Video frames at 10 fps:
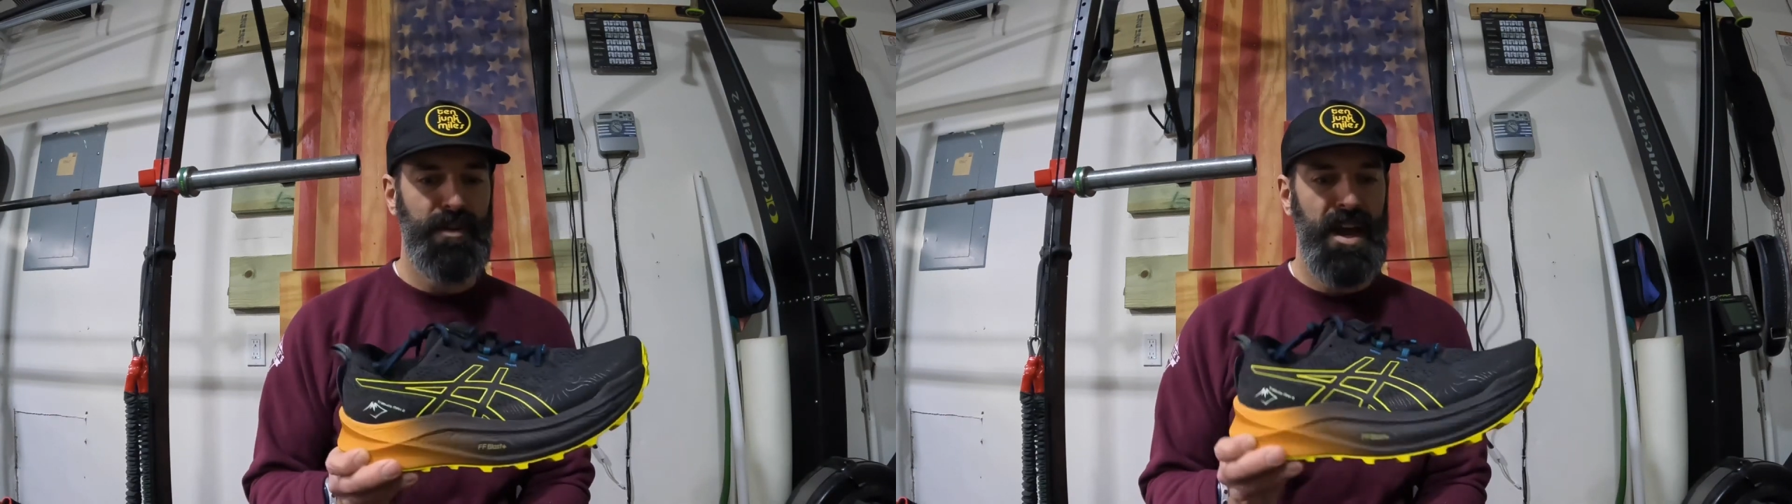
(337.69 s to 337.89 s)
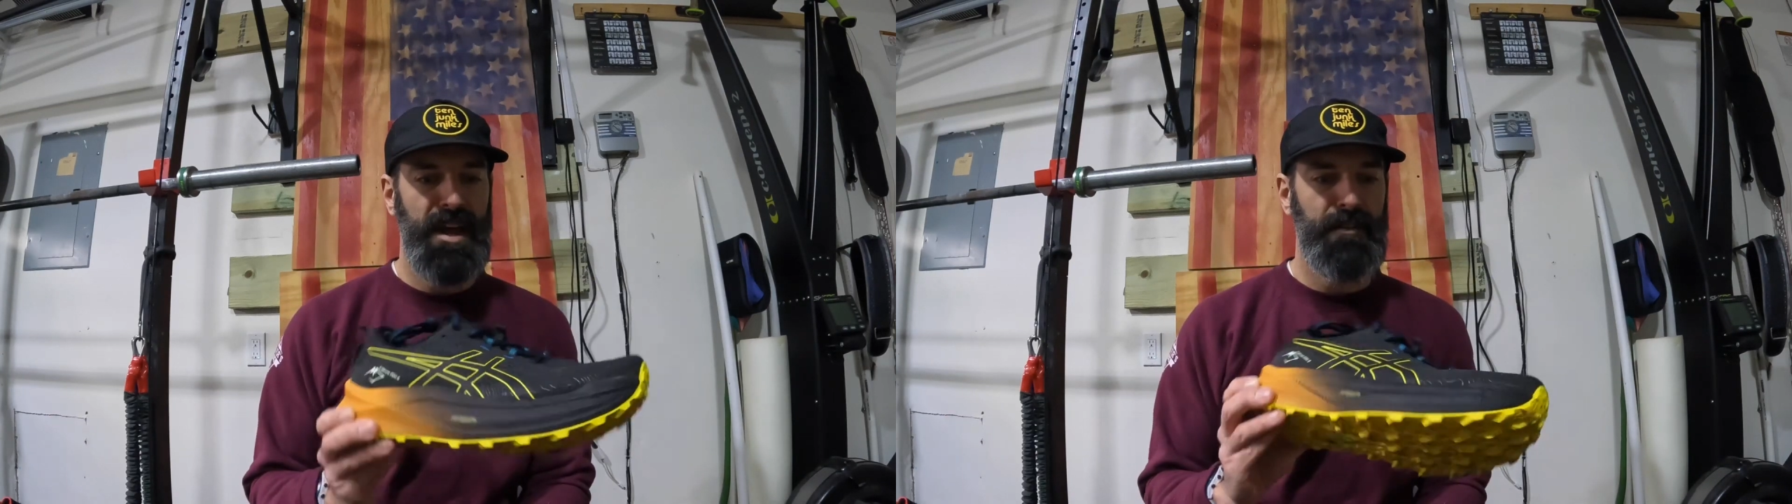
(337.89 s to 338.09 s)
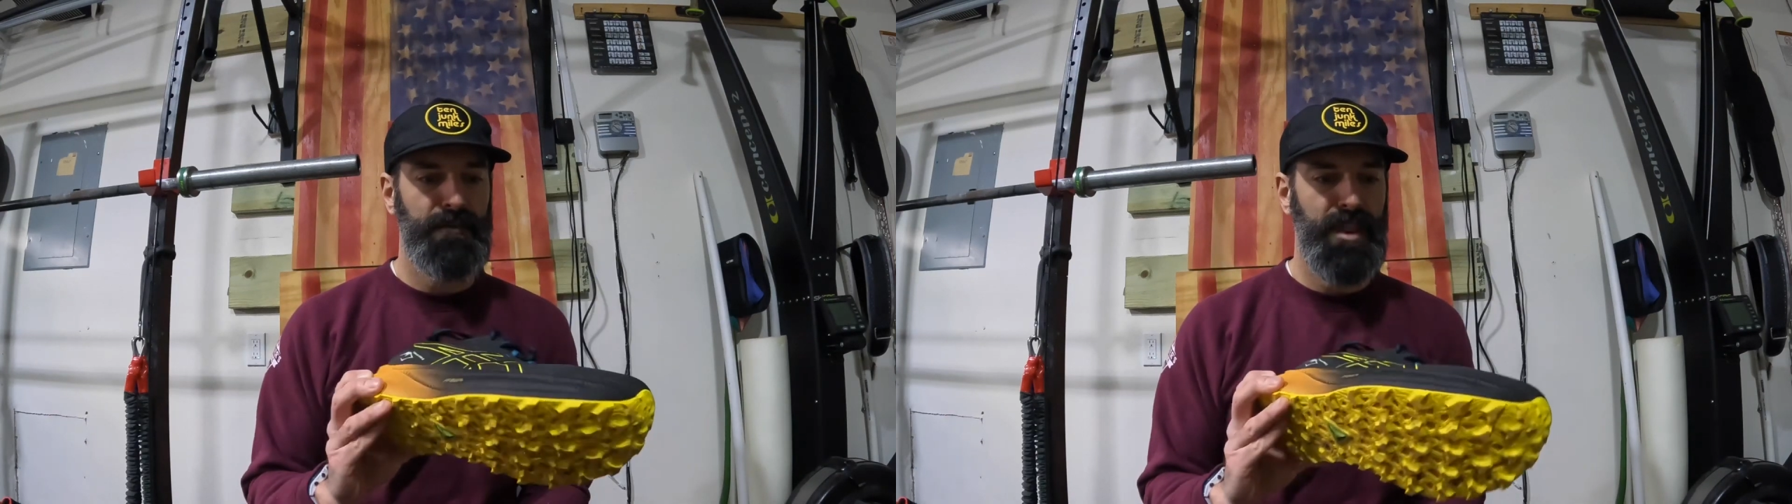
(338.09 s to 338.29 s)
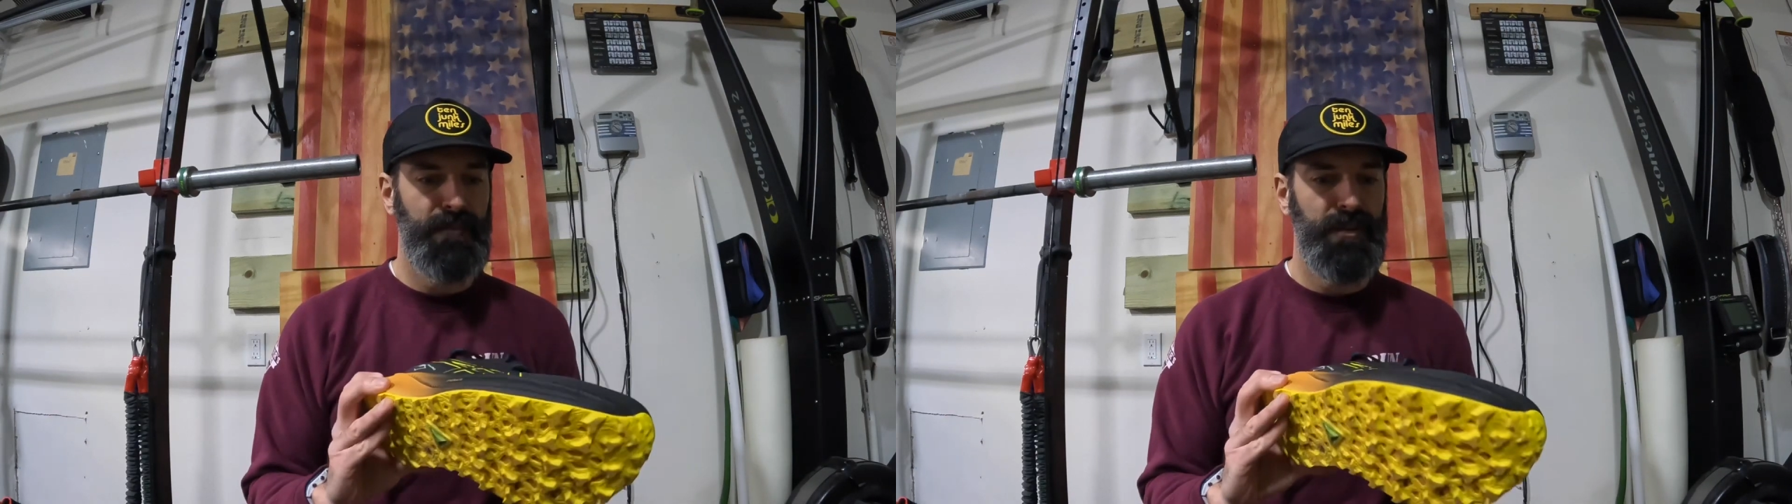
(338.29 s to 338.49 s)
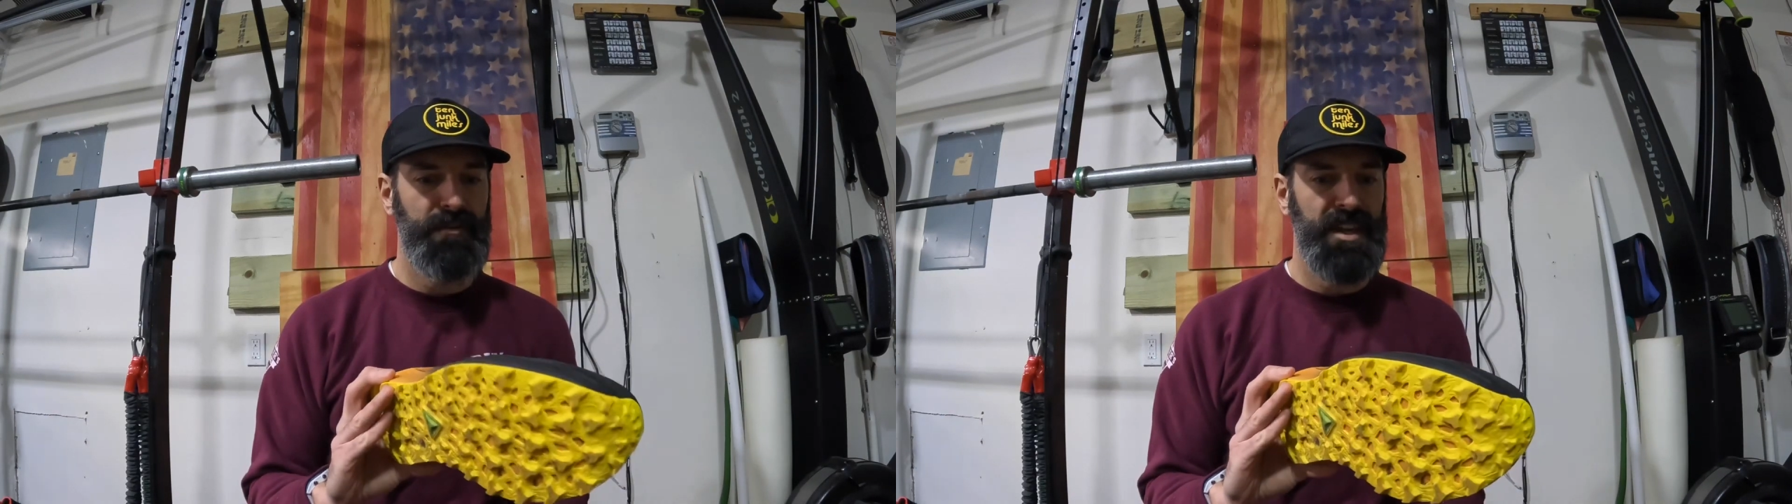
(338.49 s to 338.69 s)
that
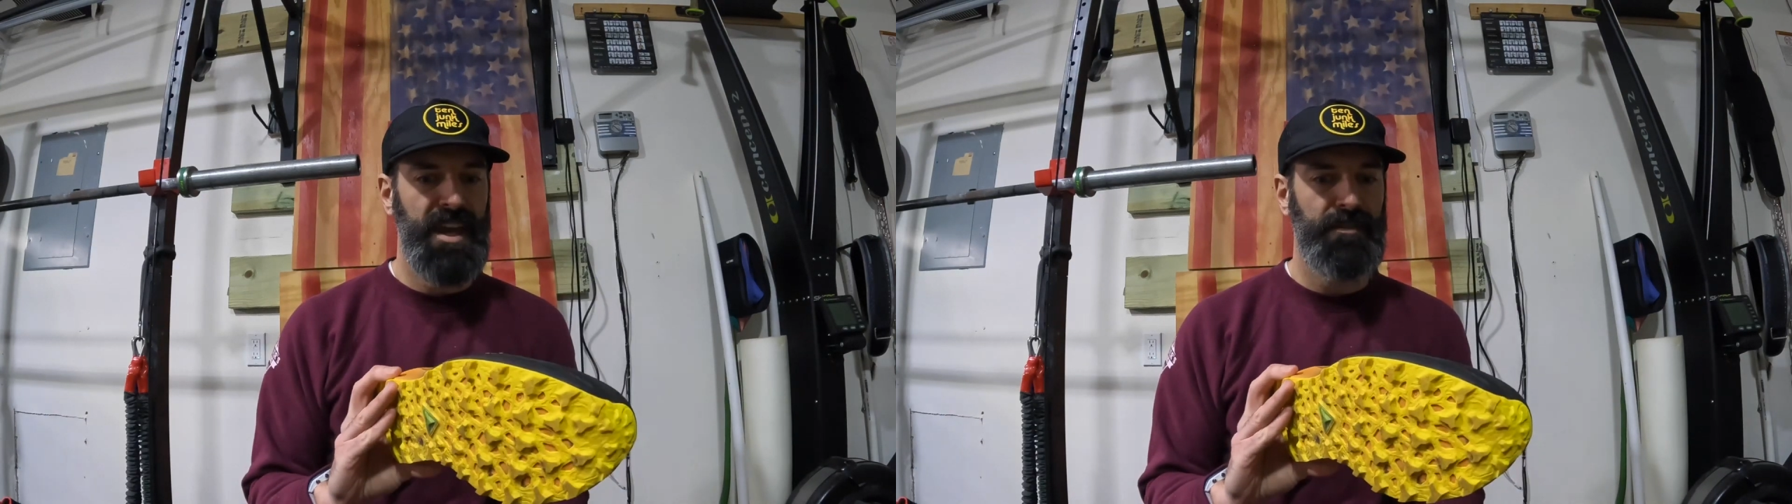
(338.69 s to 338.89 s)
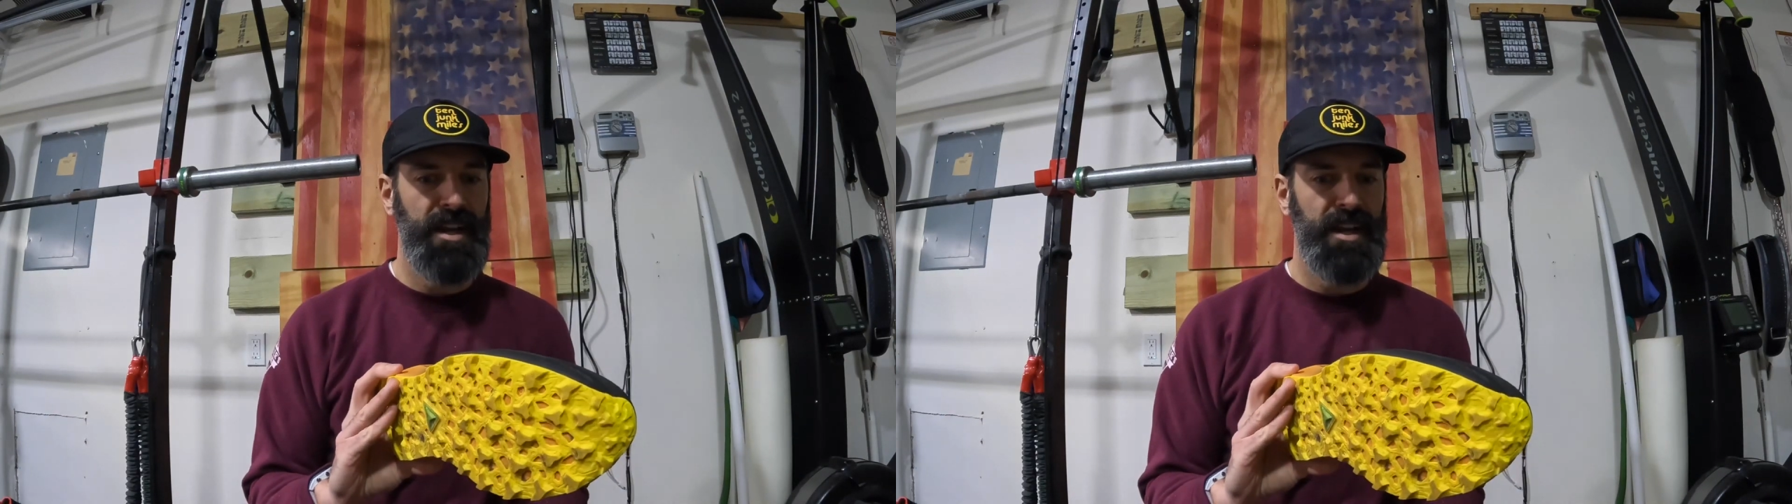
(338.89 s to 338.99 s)
50K